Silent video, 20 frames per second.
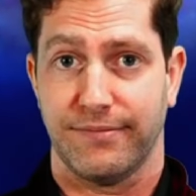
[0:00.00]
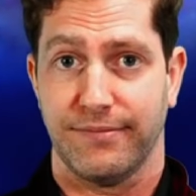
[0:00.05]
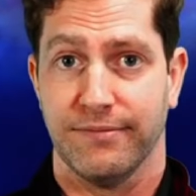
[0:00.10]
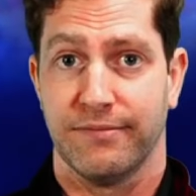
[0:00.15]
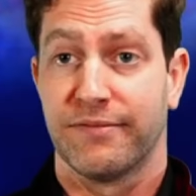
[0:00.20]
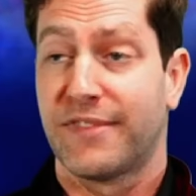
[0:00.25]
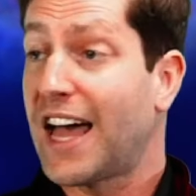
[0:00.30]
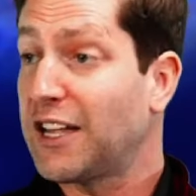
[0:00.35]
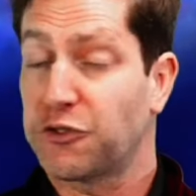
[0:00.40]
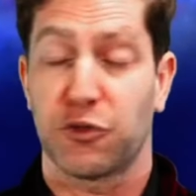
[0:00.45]

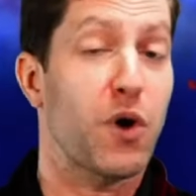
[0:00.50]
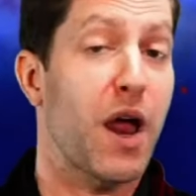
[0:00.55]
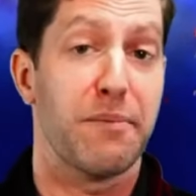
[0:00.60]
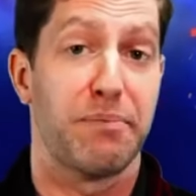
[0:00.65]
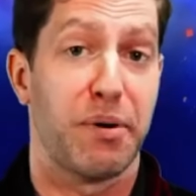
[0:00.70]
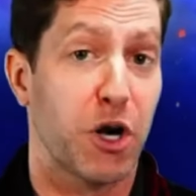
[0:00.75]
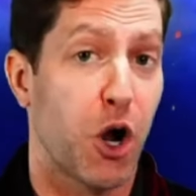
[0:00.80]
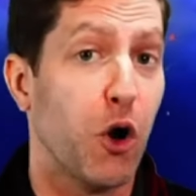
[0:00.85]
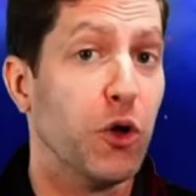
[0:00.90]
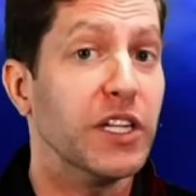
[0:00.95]
That's right,
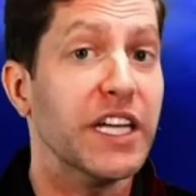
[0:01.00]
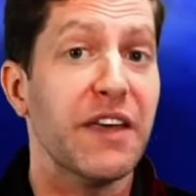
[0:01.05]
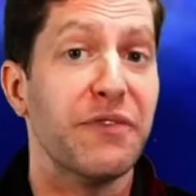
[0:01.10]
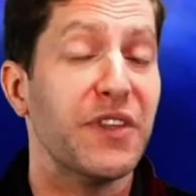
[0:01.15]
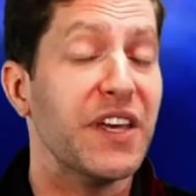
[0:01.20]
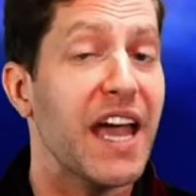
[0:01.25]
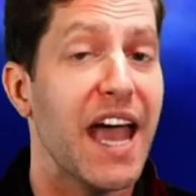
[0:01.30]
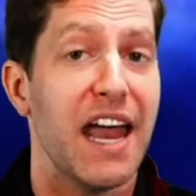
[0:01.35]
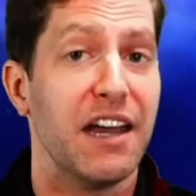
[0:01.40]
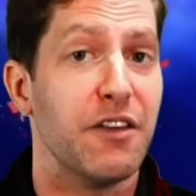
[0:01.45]
but only at
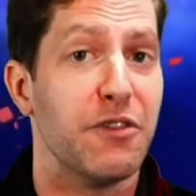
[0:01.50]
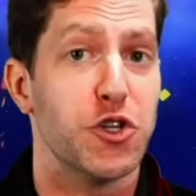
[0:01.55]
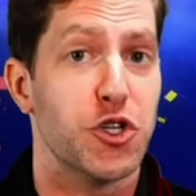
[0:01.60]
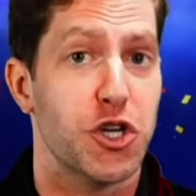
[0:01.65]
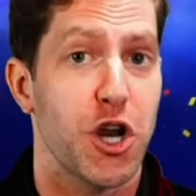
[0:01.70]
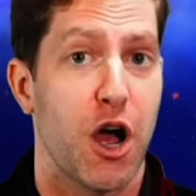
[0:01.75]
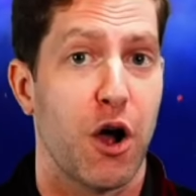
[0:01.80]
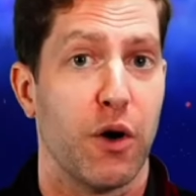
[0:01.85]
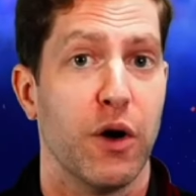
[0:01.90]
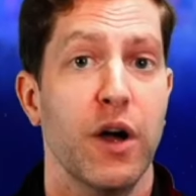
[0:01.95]
the end of the
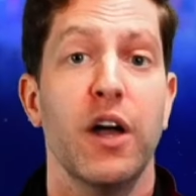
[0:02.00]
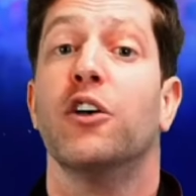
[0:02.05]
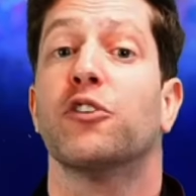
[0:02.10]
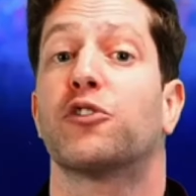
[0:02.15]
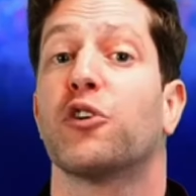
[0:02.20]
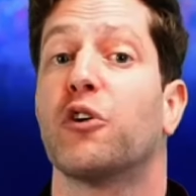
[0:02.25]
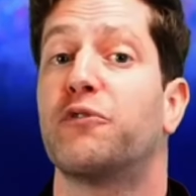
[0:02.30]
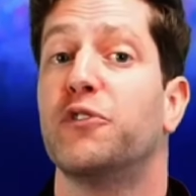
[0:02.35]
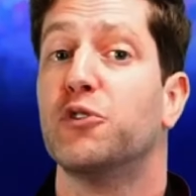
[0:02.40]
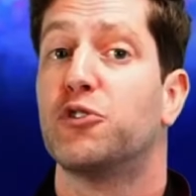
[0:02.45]
show.
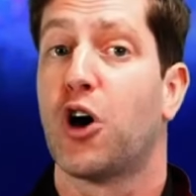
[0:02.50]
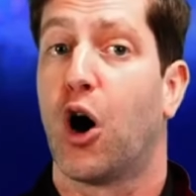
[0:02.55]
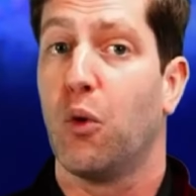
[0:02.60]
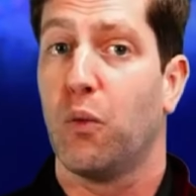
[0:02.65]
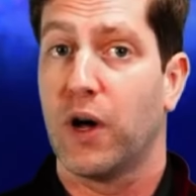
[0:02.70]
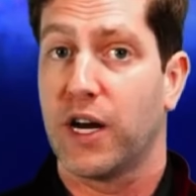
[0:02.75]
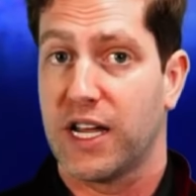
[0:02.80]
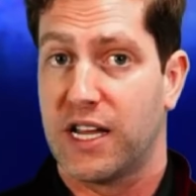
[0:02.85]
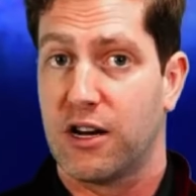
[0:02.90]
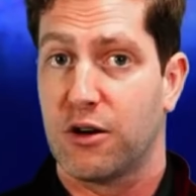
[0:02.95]
So if you don't
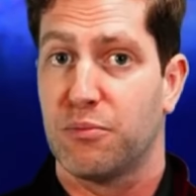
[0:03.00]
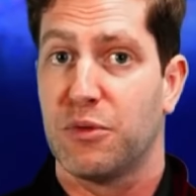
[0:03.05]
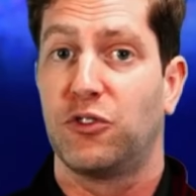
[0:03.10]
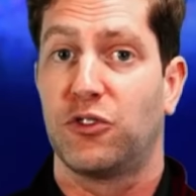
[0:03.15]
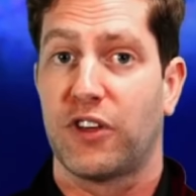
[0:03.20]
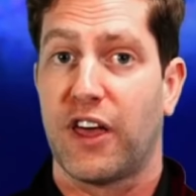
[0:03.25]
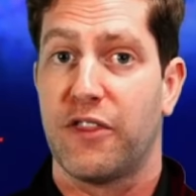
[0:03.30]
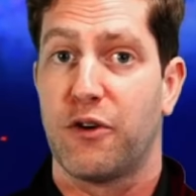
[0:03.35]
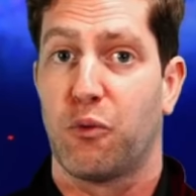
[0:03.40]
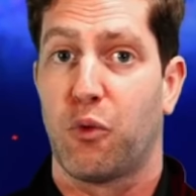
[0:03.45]
want to hear me
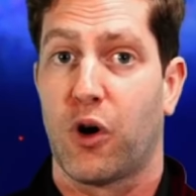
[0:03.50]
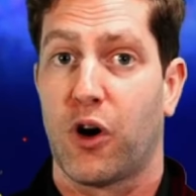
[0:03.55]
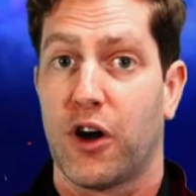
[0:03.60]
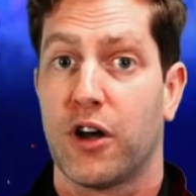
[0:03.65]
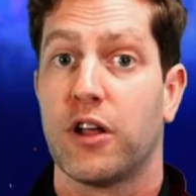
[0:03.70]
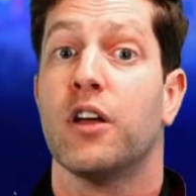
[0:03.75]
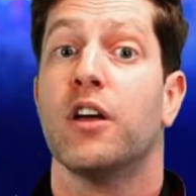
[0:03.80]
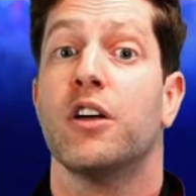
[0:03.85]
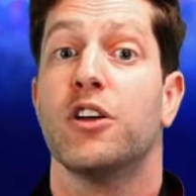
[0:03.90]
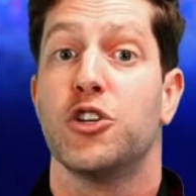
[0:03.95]
say the
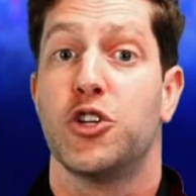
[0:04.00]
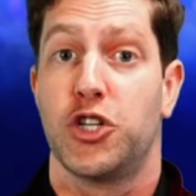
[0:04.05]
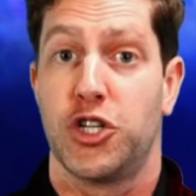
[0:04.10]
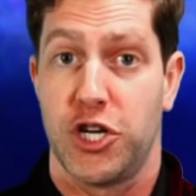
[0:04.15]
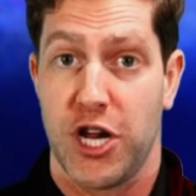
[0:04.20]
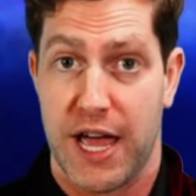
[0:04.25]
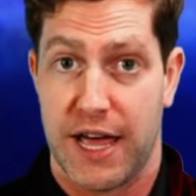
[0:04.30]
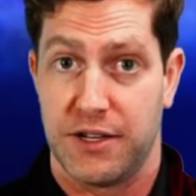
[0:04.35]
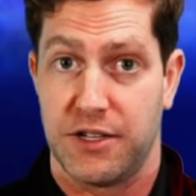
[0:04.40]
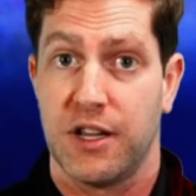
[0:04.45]
word
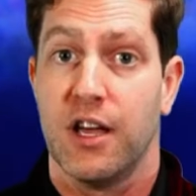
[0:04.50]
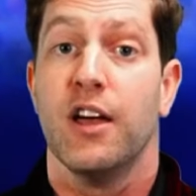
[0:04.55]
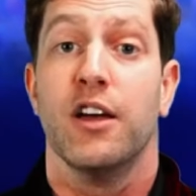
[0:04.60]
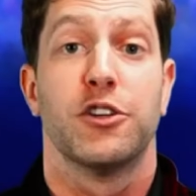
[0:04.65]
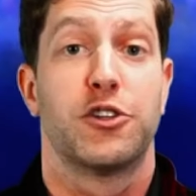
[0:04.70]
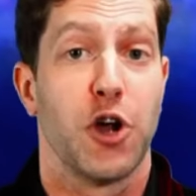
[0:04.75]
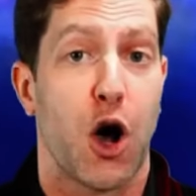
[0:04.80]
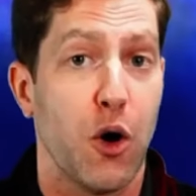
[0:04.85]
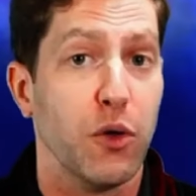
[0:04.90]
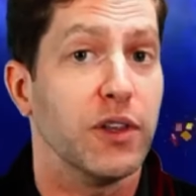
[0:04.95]
shit,
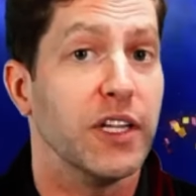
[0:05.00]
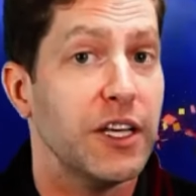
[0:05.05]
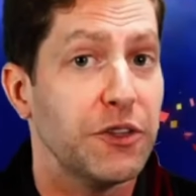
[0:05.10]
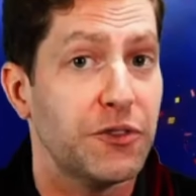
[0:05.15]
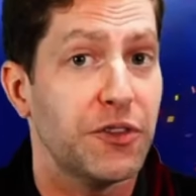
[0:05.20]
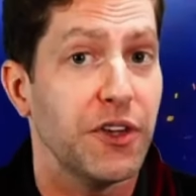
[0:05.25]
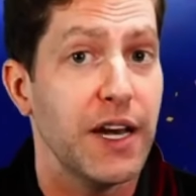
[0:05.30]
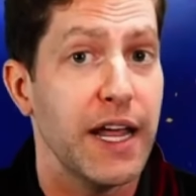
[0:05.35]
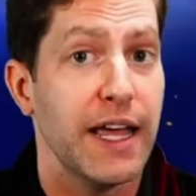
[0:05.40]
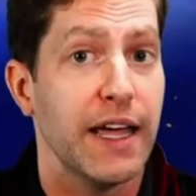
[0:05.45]
don't
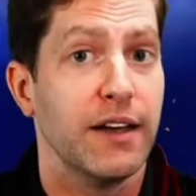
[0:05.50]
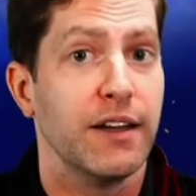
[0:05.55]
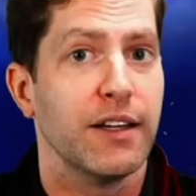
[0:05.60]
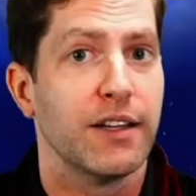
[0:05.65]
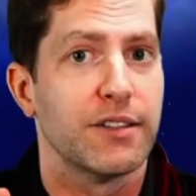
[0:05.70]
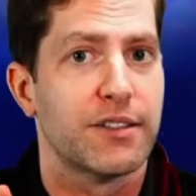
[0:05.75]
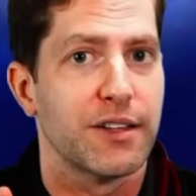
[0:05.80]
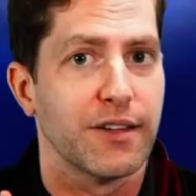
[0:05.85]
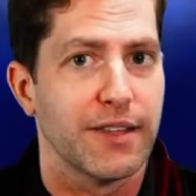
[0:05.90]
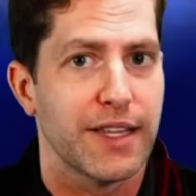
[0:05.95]
listen in
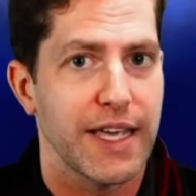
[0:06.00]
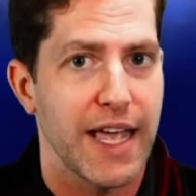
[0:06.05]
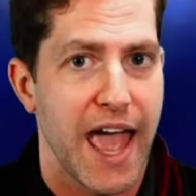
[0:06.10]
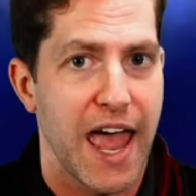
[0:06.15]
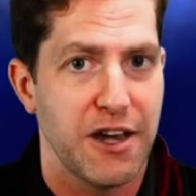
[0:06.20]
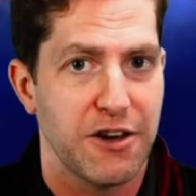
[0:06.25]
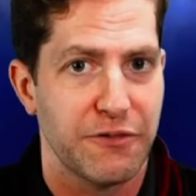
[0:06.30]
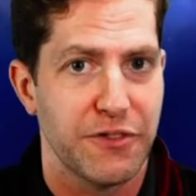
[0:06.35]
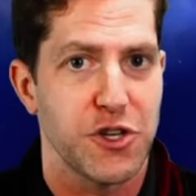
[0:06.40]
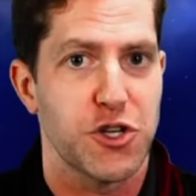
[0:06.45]
until the
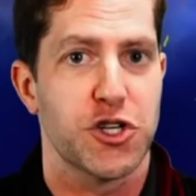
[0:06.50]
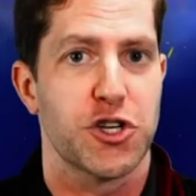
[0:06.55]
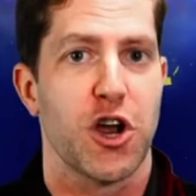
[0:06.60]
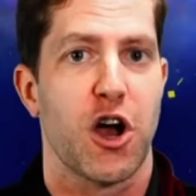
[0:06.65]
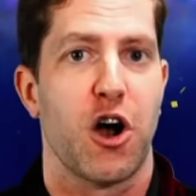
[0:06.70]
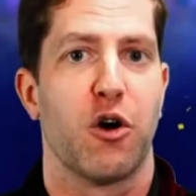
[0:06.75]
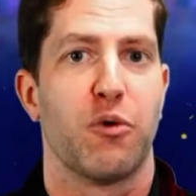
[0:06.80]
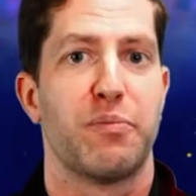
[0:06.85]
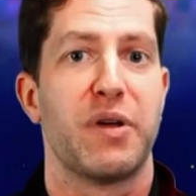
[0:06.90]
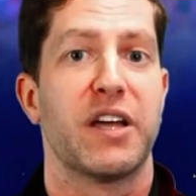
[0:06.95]
end of the
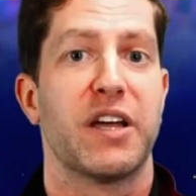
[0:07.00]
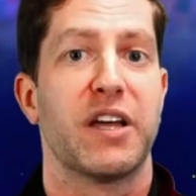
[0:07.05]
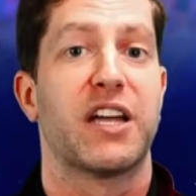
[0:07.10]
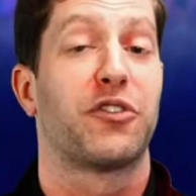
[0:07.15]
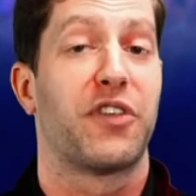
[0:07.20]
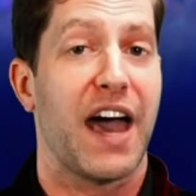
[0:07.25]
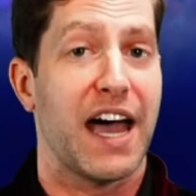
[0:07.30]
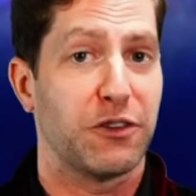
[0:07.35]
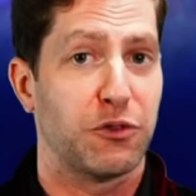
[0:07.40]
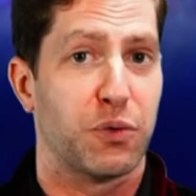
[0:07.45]
show because
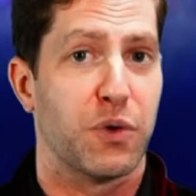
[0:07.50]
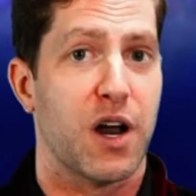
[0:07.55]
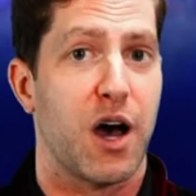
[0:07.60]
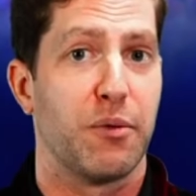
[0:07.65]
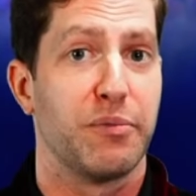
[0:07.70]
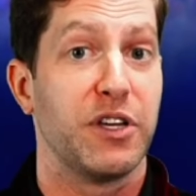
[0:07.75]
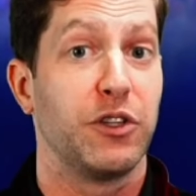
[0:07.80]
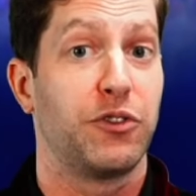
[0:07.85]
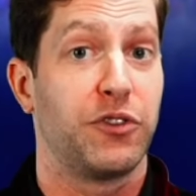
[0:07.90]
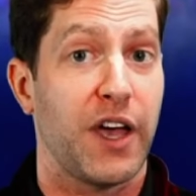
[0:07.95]
that's when I'll
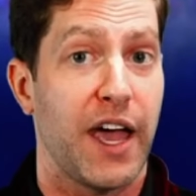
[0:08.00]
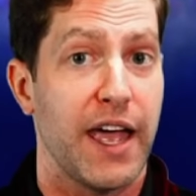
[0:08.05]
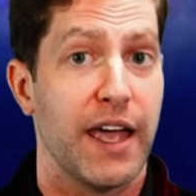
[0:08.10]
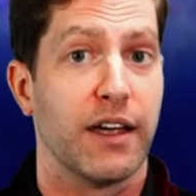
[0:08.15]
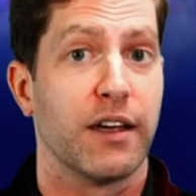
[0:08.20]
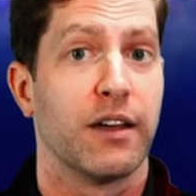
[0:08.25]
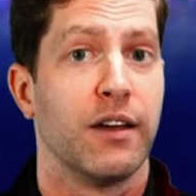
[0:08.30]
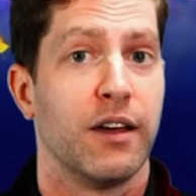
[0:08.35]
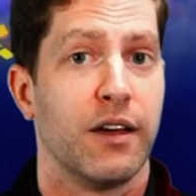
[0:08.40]
be saying